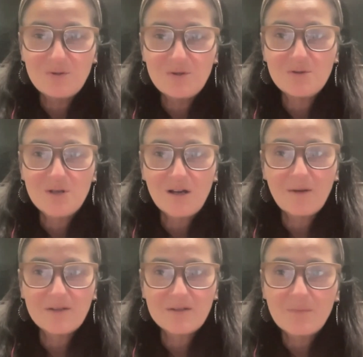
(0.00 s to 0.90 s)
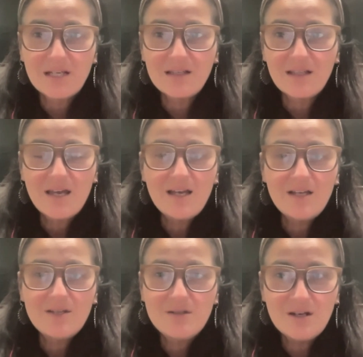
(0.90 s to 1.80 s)
you talk about somebody,
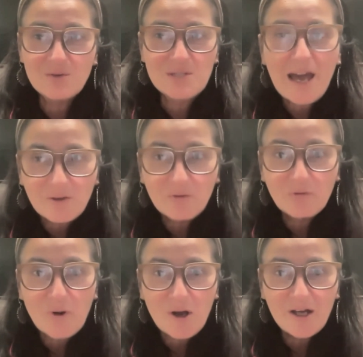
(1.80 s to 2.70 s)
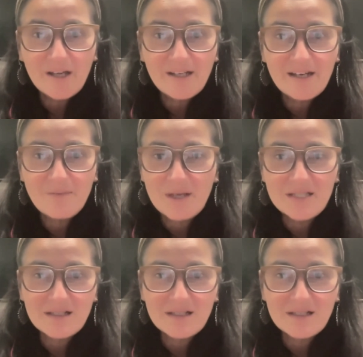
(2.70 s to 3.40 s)
title fraud and basically.